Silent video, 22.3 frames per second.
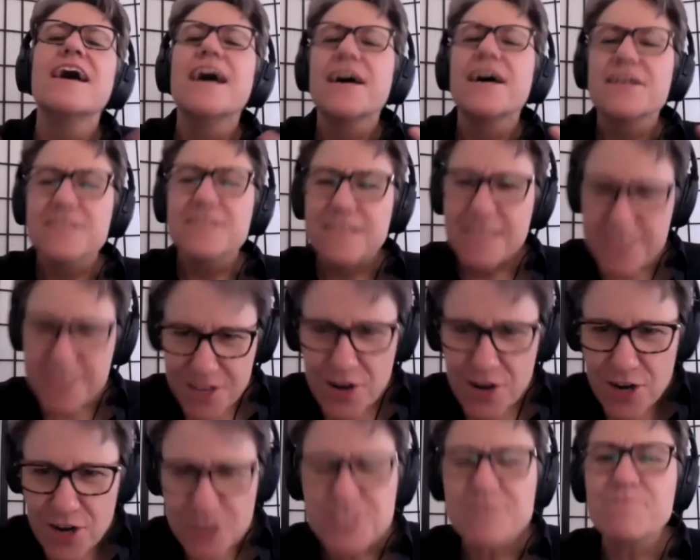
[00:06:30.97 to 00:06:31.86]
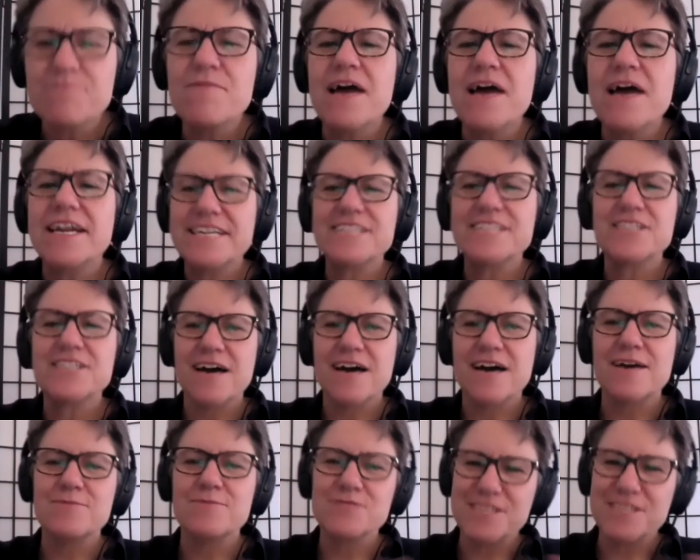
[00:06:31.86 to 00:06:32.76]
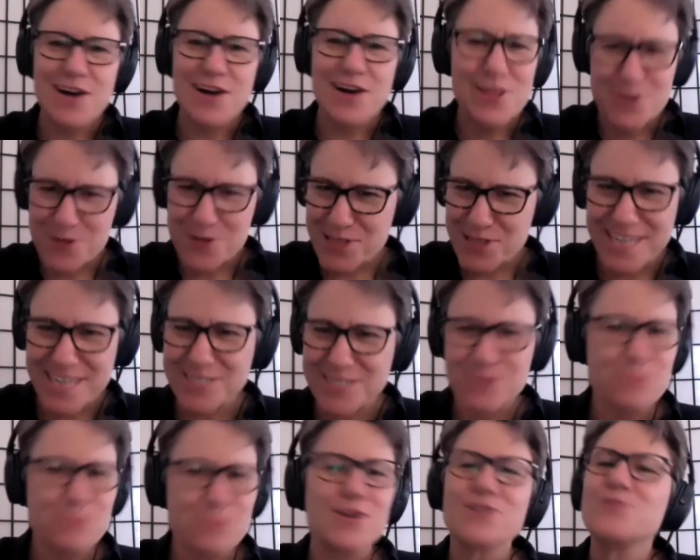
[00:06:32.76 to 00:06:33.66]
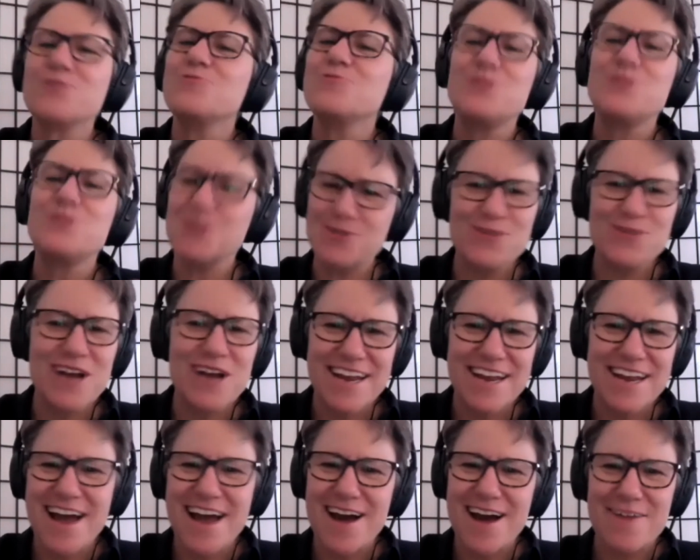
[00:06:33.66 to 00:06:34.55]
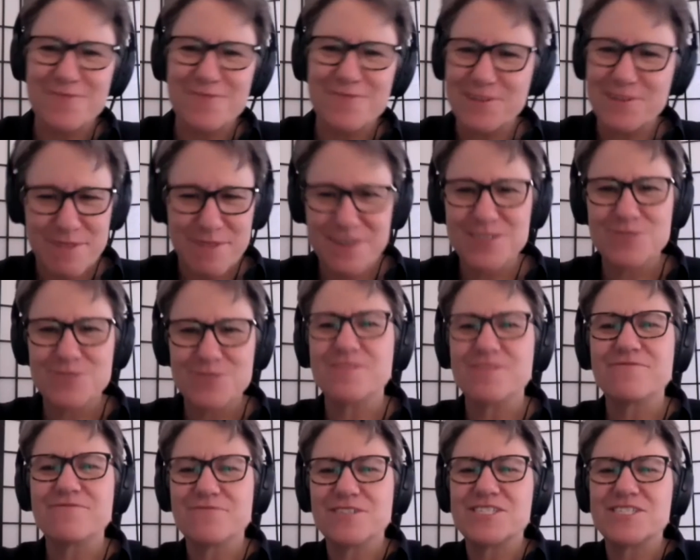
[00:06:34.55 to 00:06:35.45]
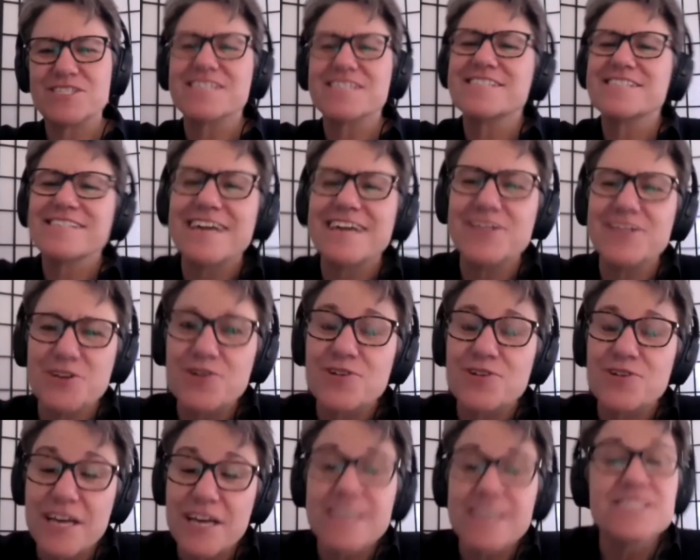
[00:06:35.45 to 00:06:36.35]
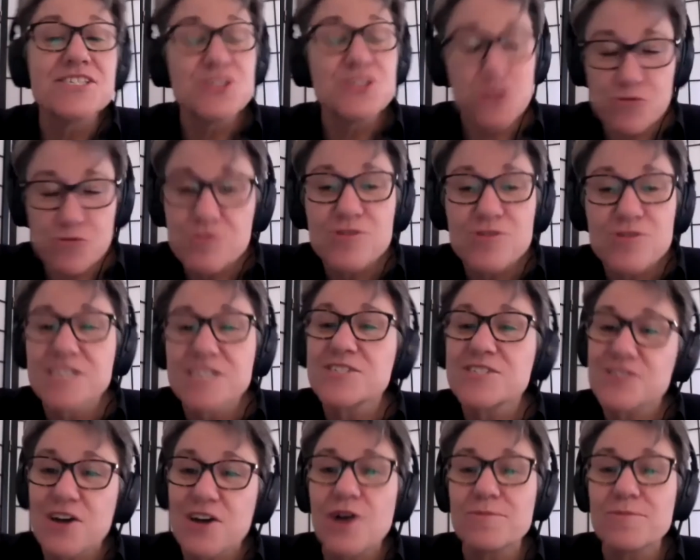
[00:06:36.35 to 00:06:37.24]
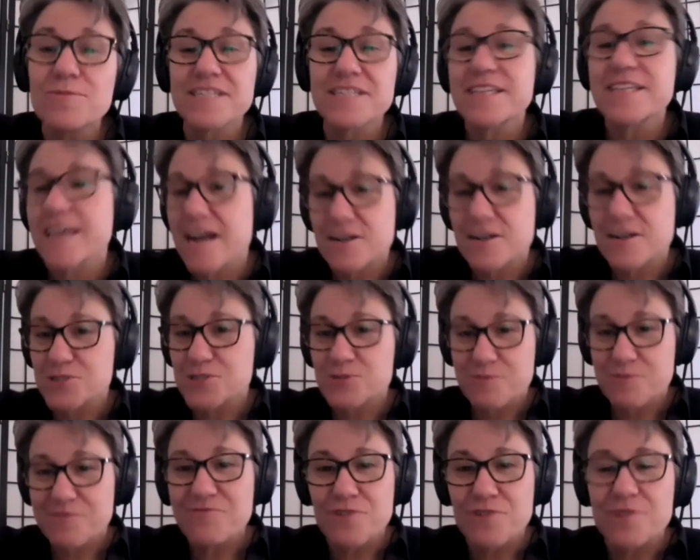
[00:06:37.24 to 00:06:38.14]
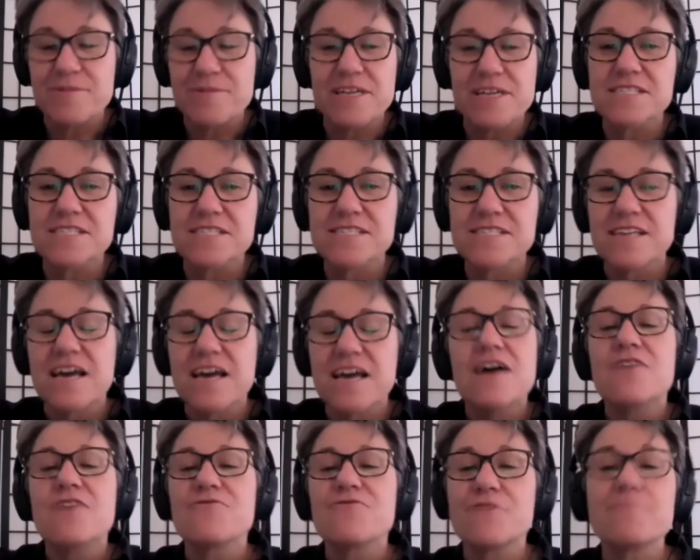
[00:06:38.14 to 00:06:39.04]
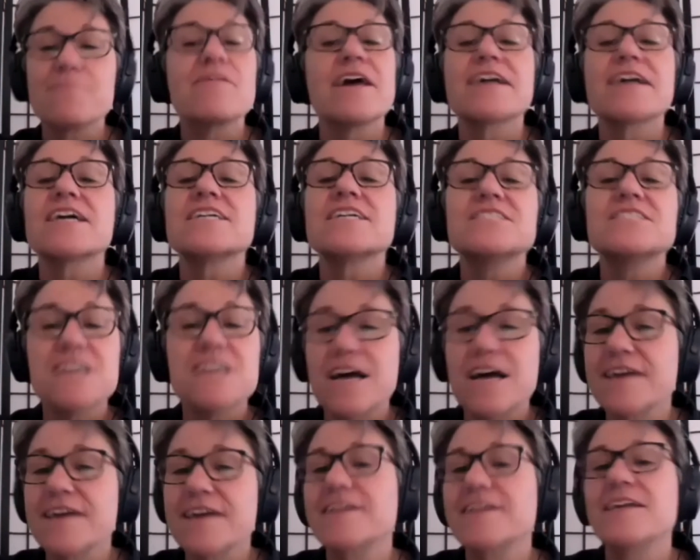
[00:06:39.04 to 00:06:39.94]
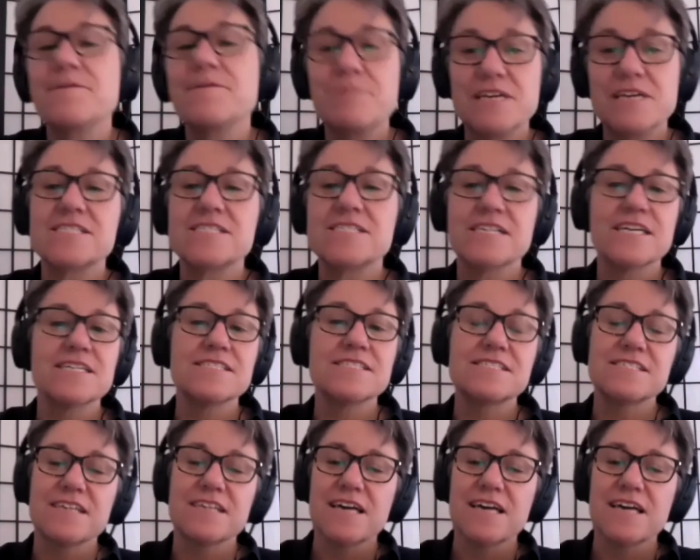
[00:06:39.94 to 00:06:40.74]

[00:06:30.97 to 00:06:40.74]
There are many times in other things where you do not have an embarrassment of riches, and you're like truly sculpting the actor's performance from like tiny pieces.